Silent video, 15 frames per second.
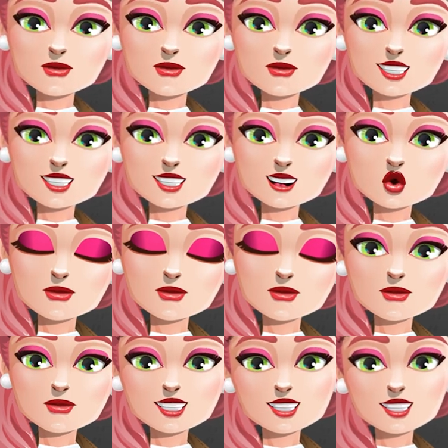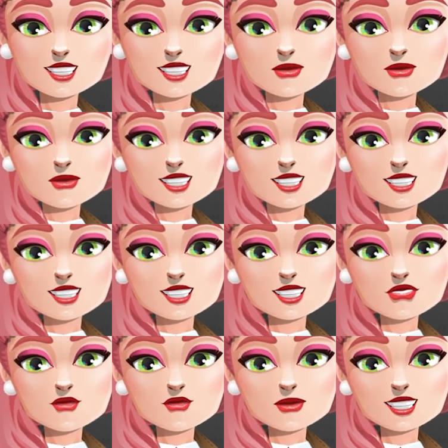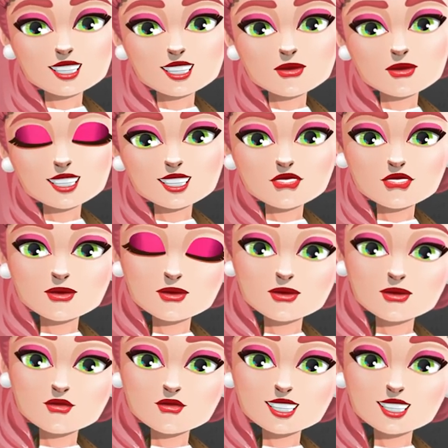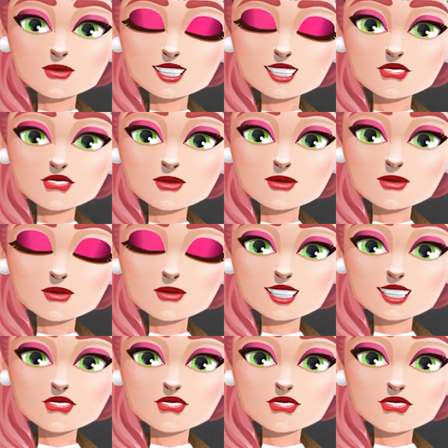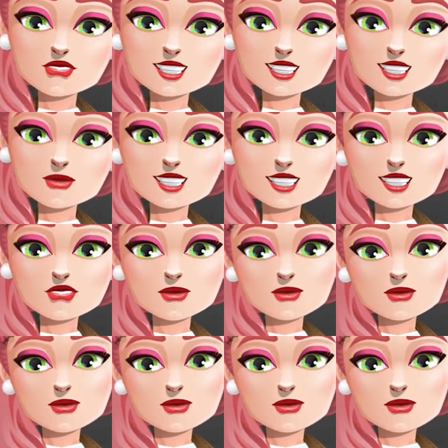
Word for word: Of course, making a custom character is optional, and there are many free